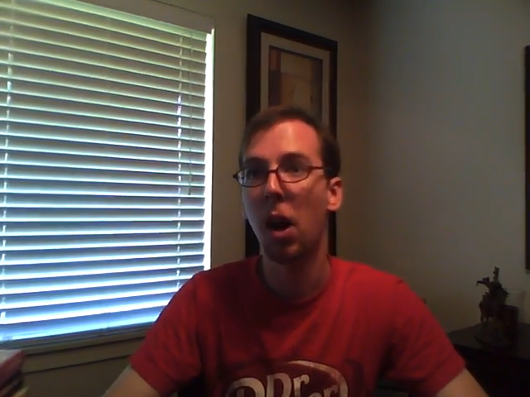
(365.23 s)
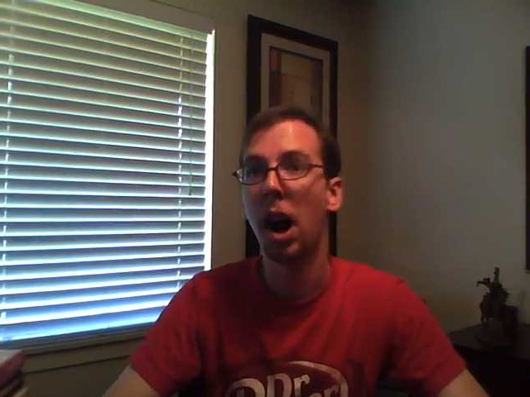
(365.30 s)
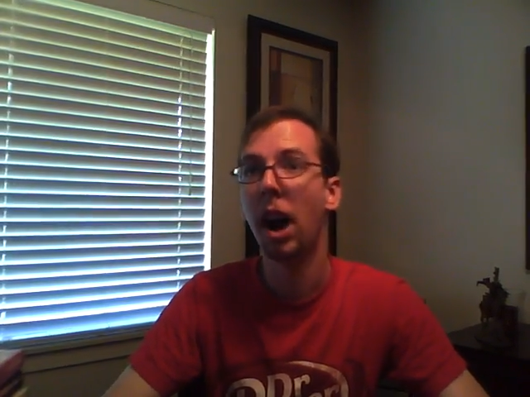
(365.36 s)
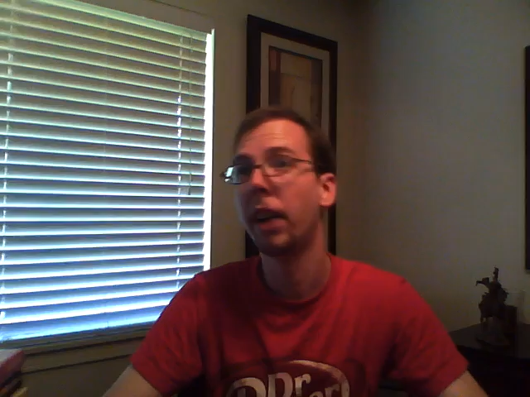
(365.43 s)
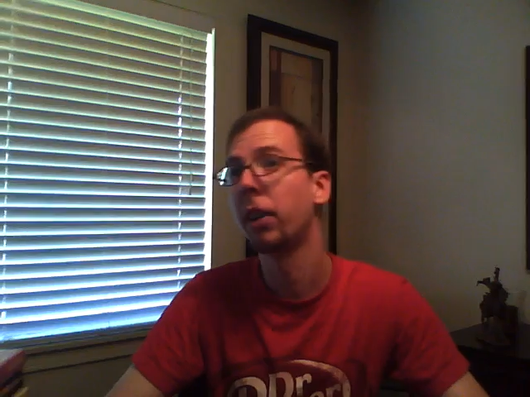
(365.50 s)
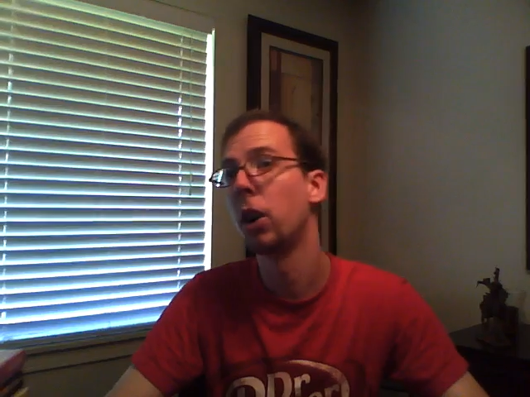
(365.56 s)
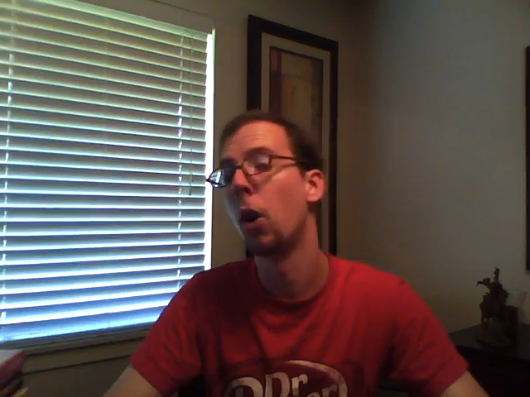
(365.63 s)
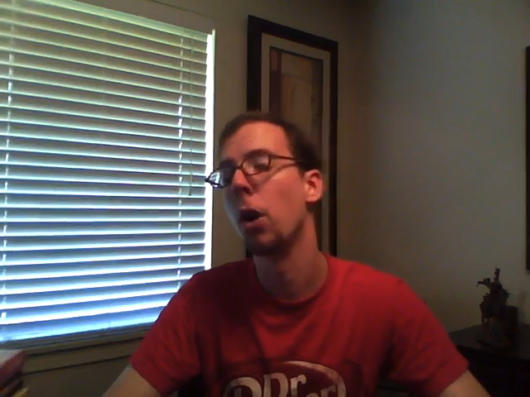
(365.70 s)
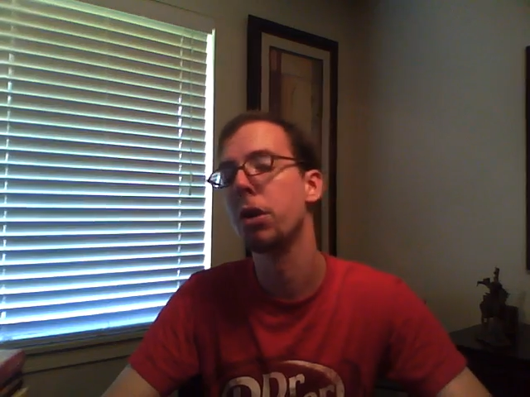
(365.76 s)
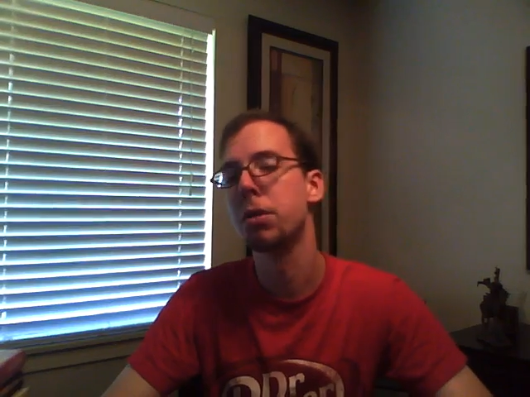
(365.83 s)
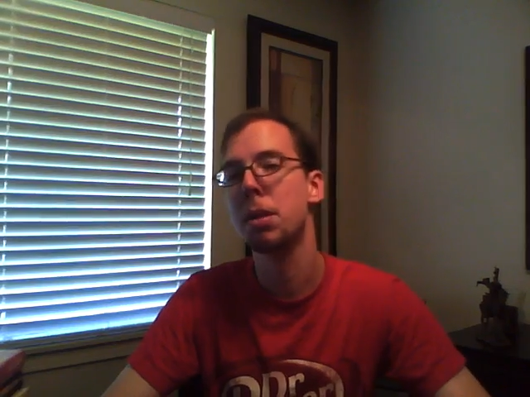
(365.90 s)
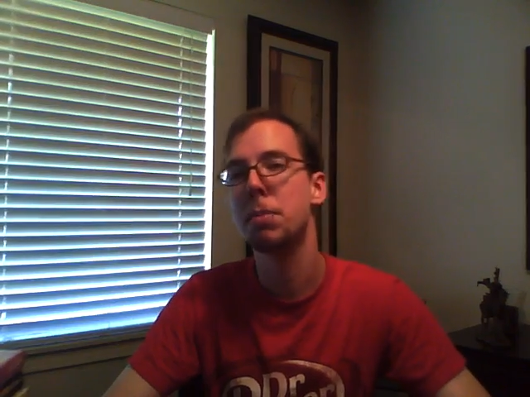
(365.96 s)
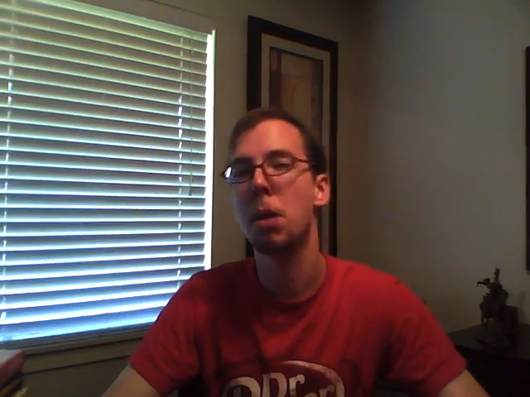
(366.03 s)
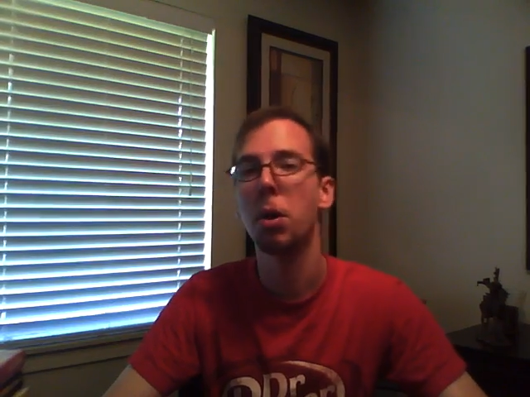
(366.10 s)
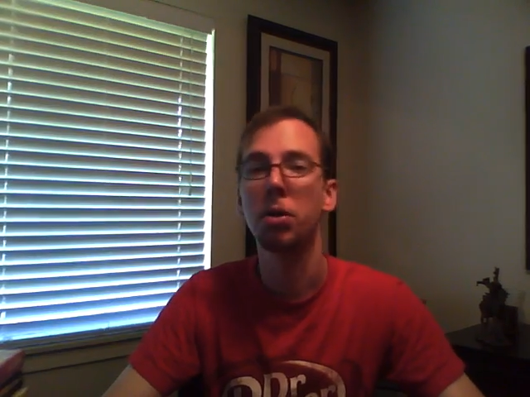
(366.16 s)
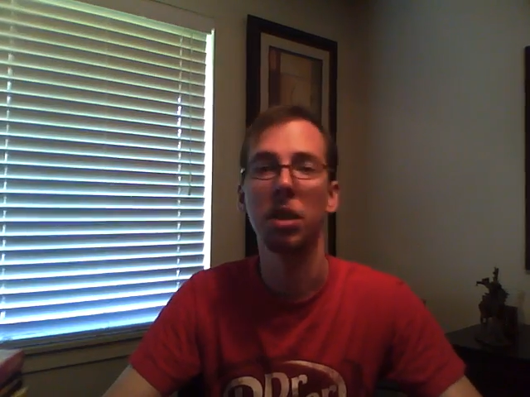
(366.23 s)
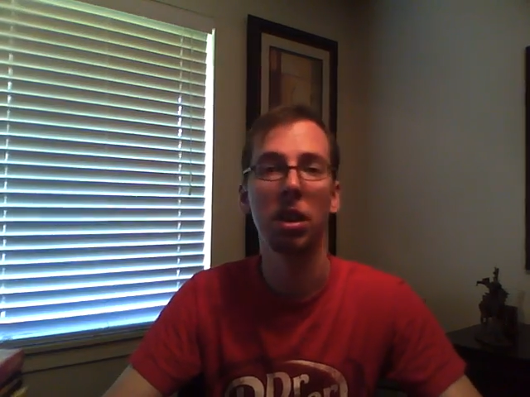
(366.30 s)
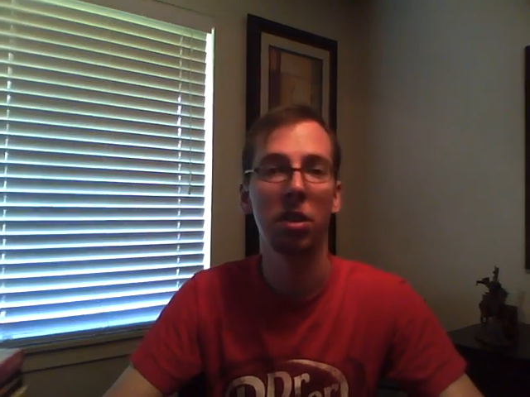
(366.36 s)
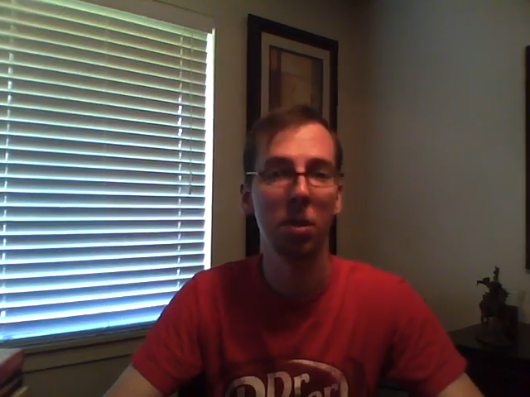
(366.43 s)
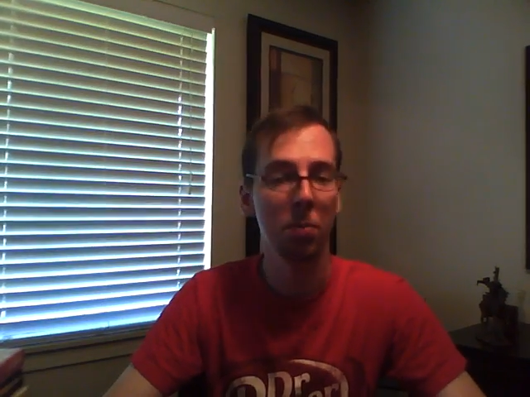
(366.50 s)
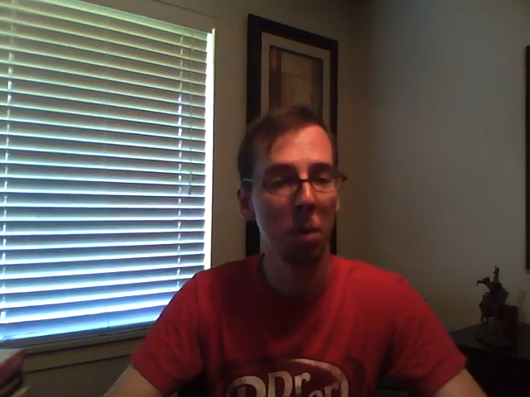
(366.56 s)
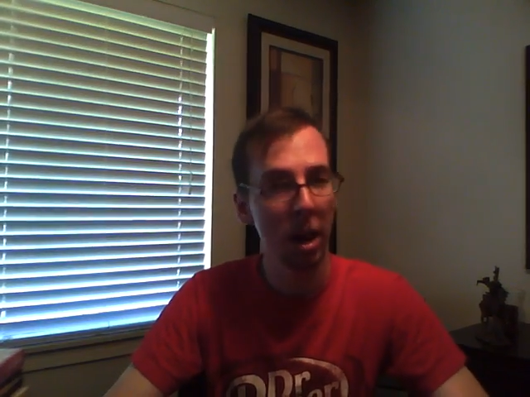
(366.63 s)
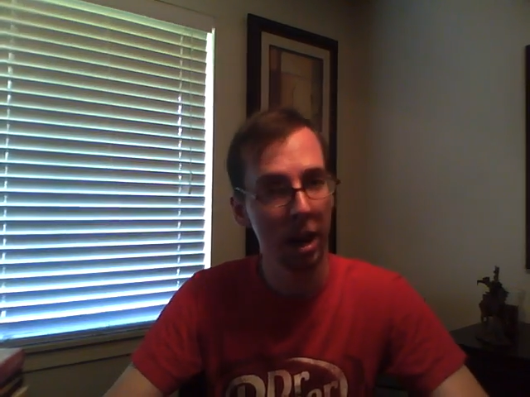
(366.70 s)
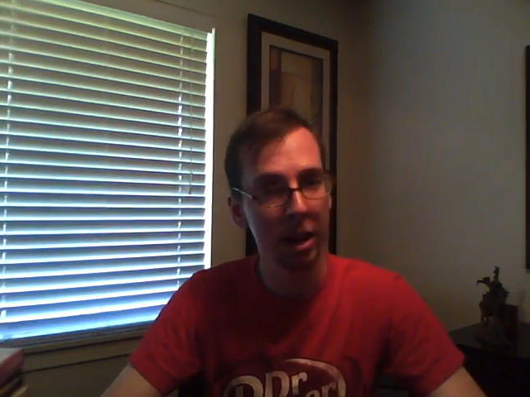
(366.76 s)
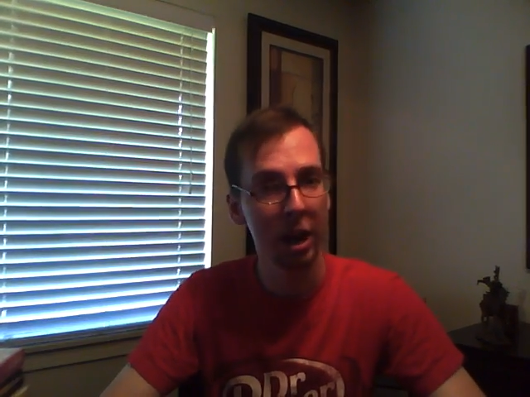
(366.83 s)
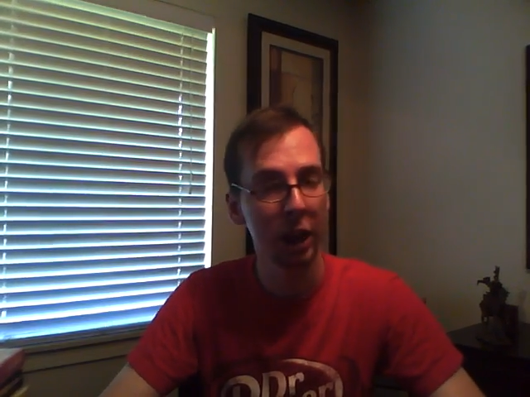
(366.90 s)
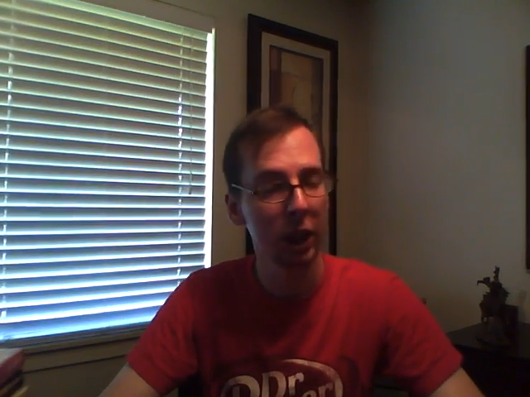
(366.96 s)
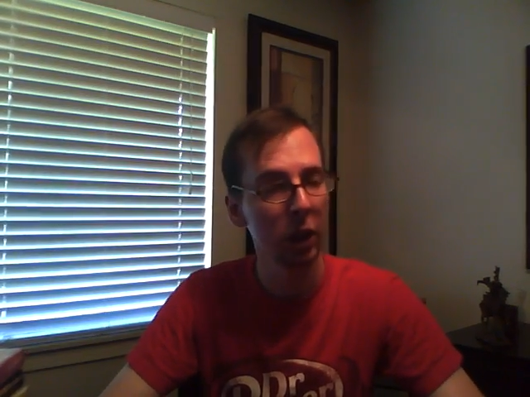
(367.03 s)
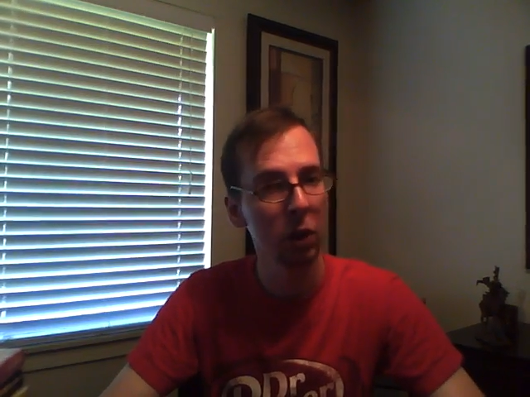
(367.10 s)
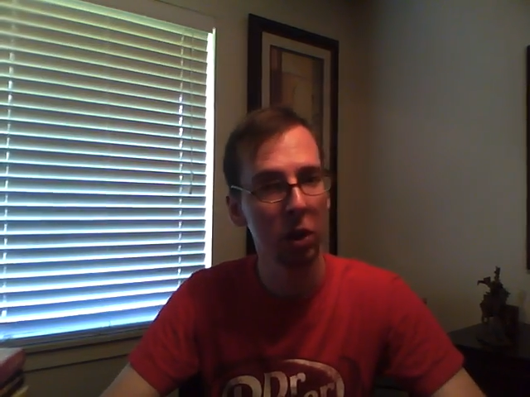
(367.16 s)
I'm going to also be posting some
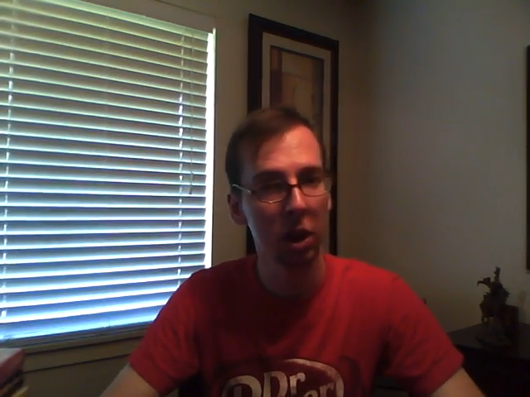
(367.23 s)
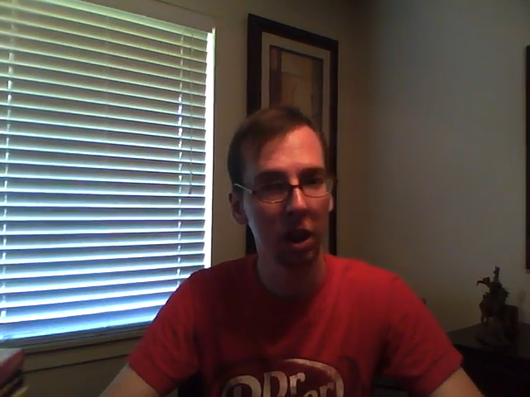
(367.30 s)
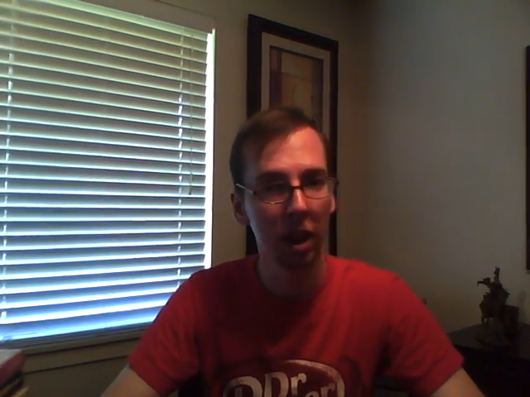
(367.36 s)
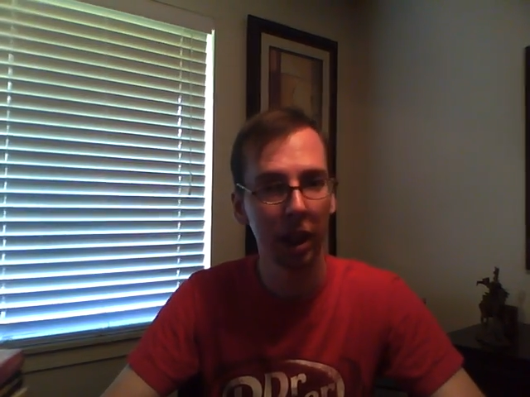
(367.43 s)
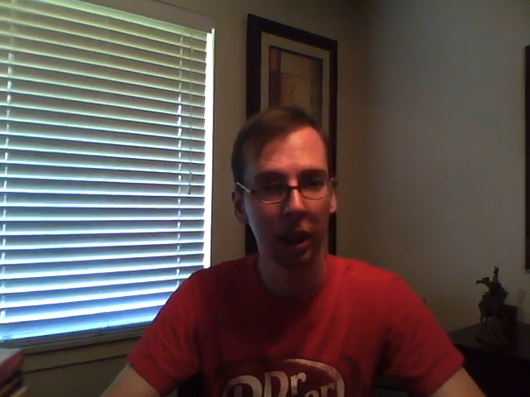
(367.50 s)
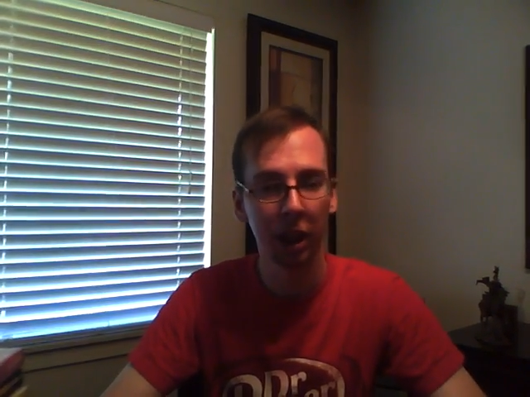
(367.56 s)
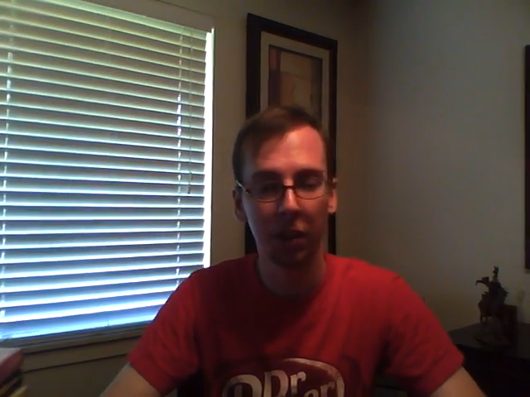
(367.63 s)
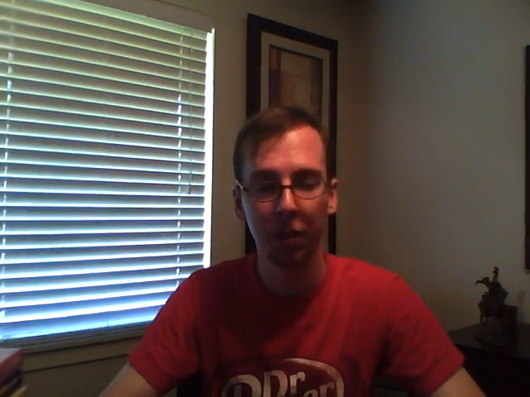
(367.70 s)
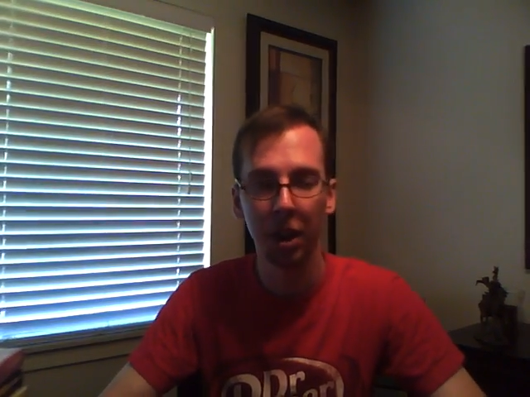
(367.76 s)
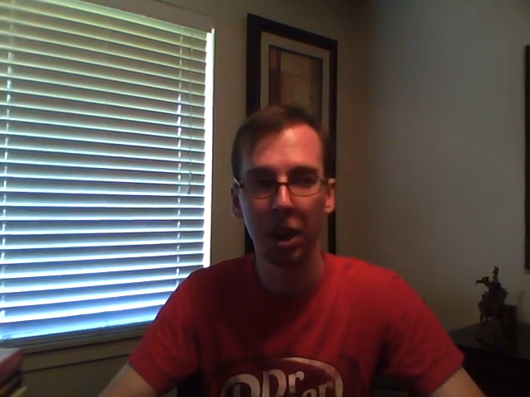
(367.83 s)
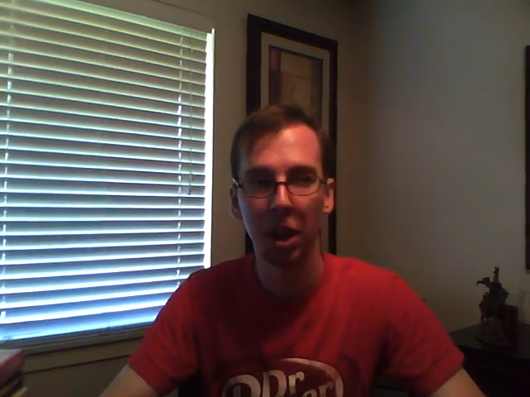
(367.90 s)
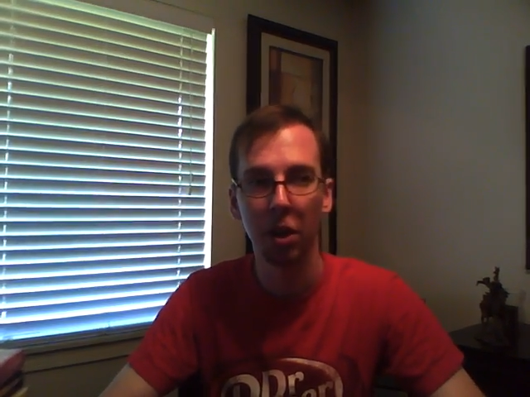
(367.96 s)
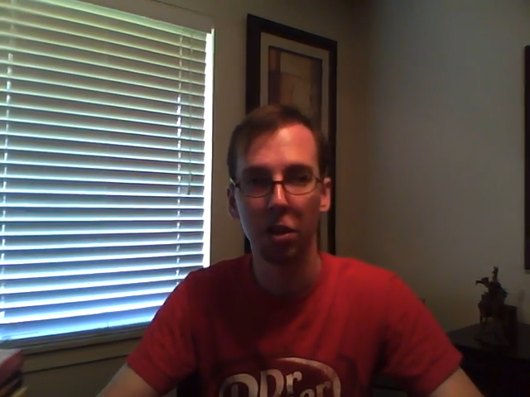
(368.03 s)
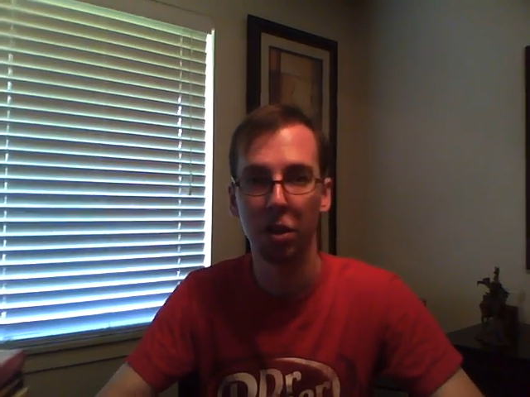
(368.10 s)
additional collection videos,